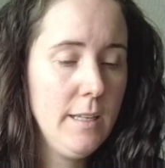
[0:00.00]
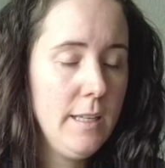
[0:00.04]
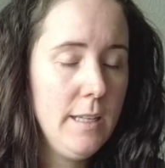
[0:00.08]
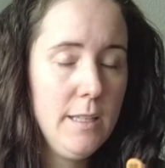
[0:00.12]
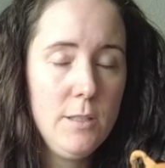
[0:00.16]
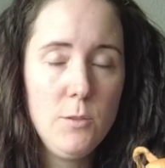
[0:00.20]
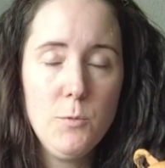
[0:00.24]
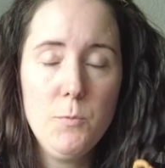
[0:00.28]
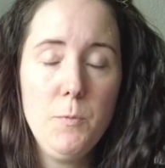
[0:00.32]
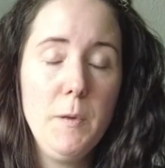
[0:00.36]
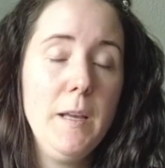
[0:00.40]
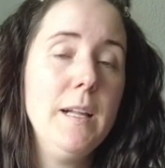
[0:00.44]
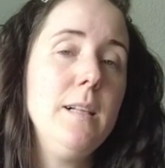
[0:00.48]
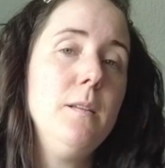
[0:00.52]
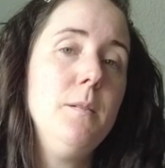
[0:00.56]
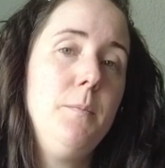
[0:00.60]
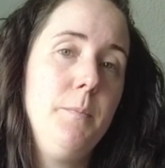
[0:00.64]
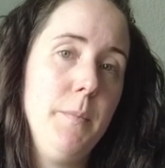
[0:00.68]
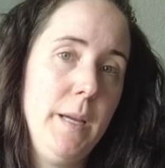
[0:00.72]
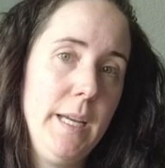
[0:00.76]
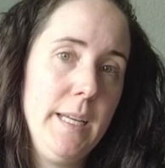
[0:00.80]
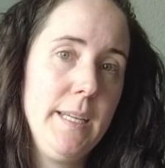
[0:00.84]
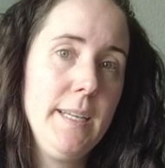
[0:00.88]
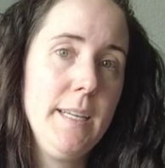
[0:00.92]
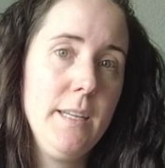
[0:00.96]
it will
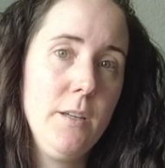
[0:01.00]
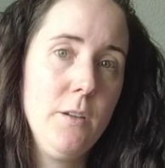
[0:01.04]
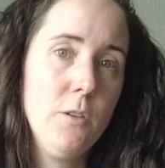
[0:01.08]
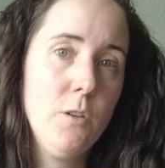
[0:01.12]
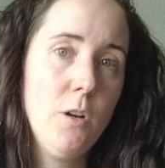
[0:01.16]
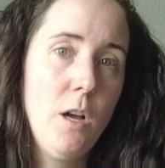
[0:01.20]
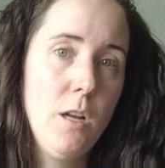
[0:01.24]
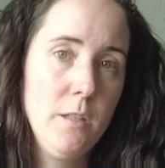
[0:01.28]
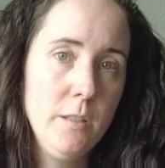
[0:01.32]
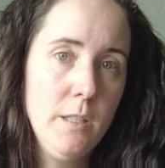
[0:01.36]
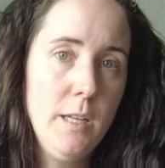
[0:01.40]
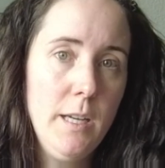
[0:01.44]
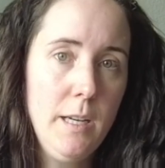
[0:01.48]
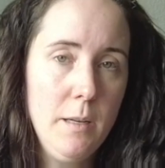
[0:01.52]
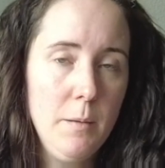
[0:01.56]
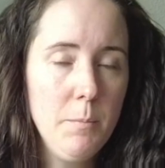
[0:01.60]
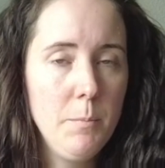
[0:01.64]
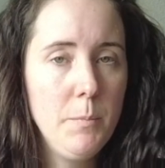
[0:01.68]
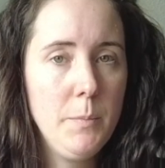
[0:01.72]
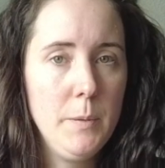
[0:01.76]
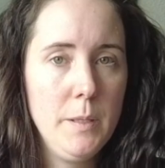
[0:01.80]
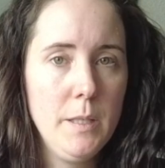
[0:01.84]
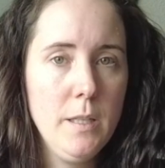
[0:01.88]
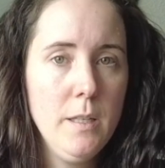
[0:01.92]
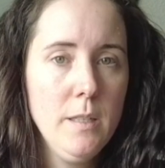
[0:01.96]
make you
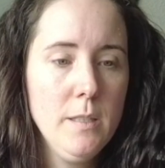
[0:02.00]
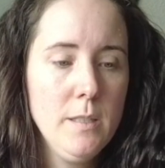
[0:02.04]
unhappy.